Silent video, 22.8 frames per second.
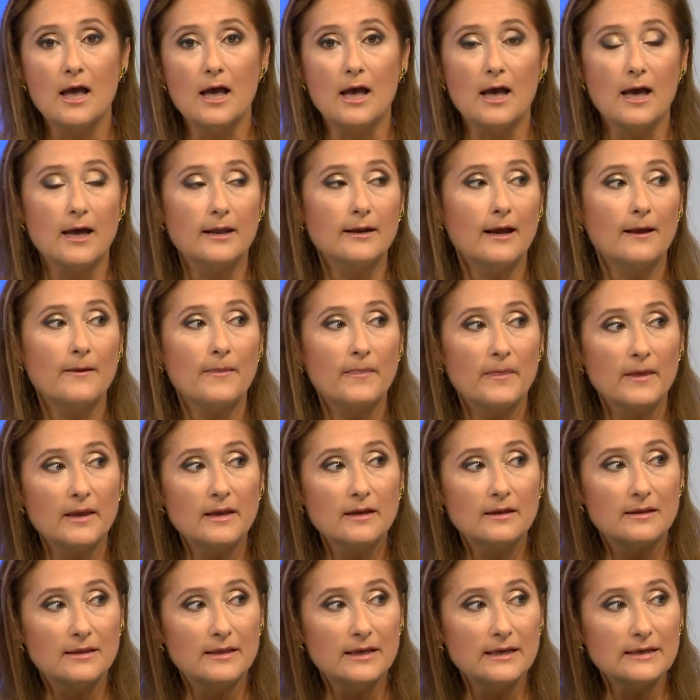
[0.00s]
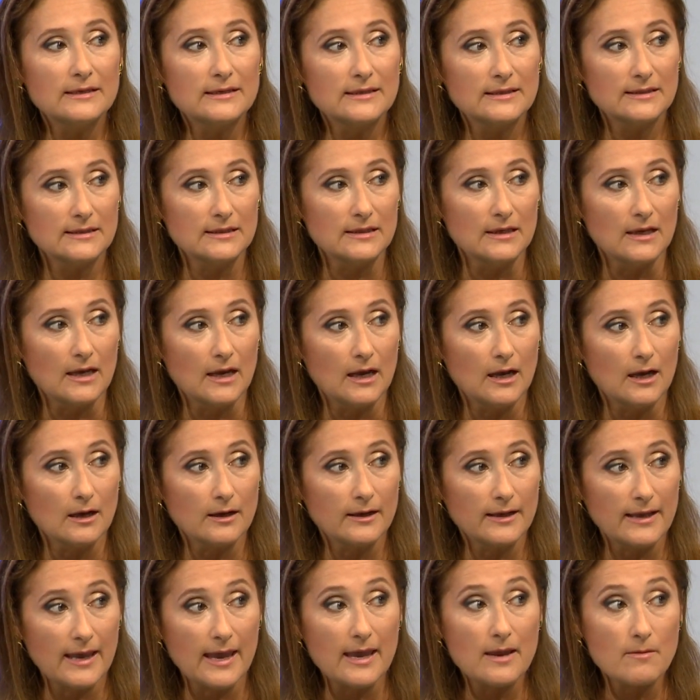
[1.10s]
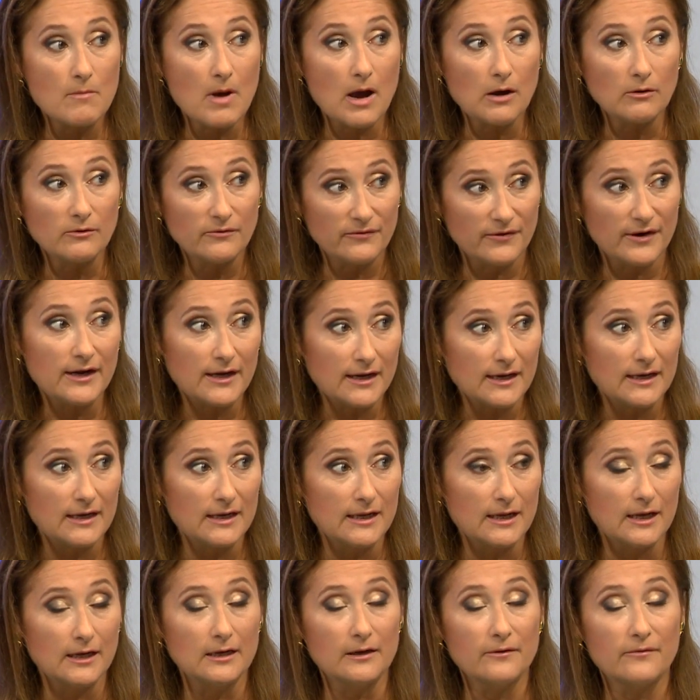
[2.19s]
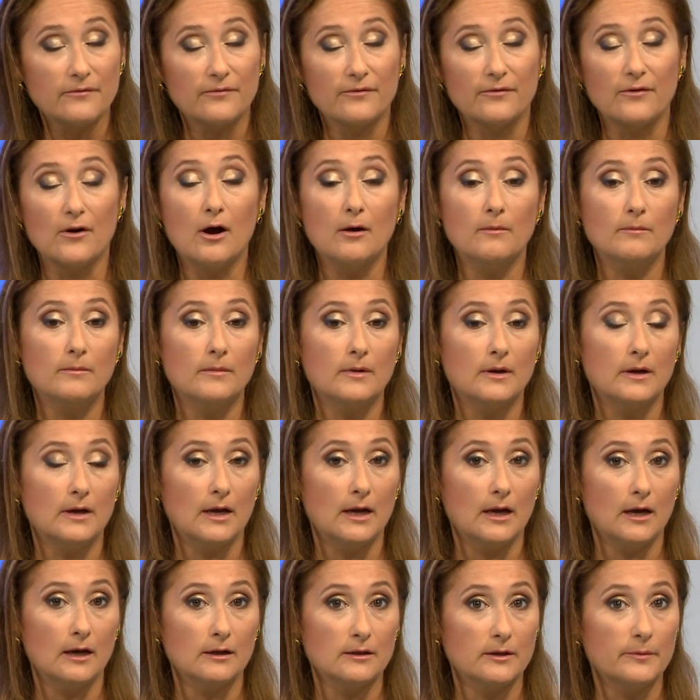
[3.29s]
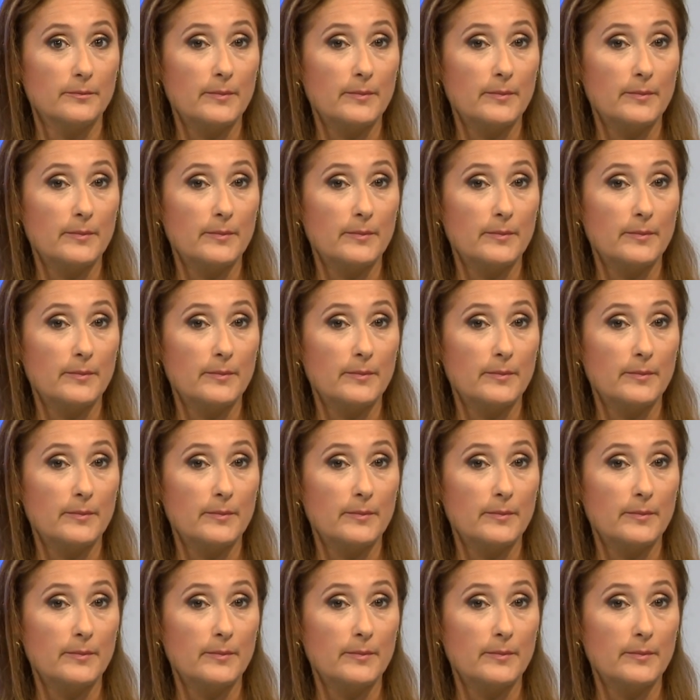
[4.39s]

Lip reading: And I think this came out very clearly from the